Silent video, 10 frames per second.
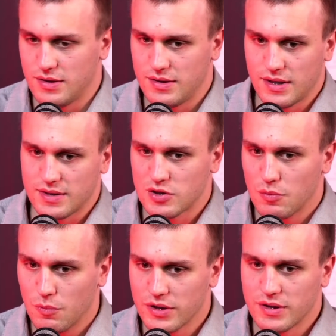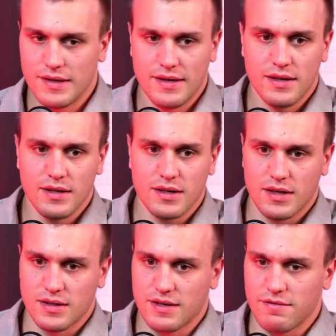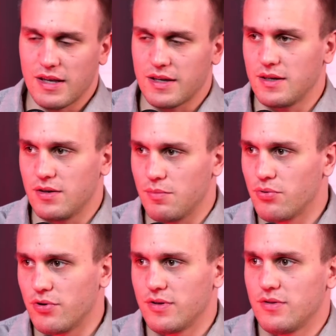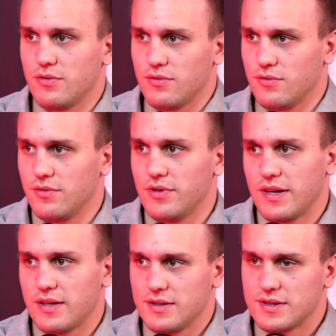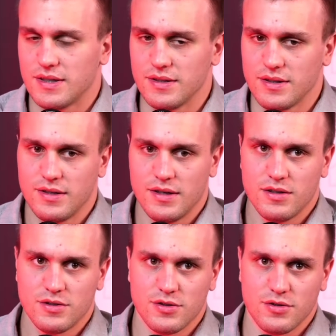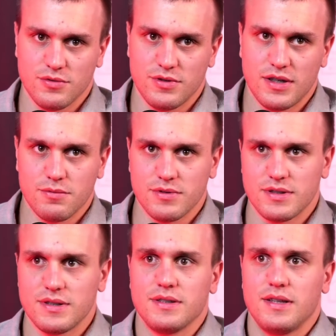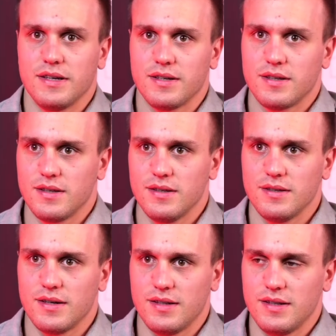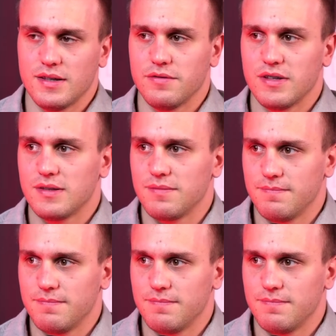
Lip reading: that someone can give like a report to Rehan and Sandy. So that was like the idea of it.